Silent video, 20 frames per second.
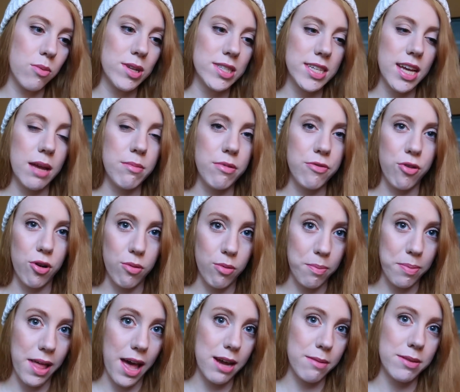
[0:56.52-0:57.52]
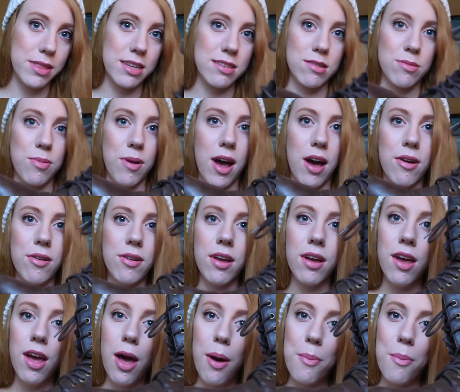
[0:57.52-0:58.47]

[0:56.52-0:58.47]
The ones I had before were black, but these are brown.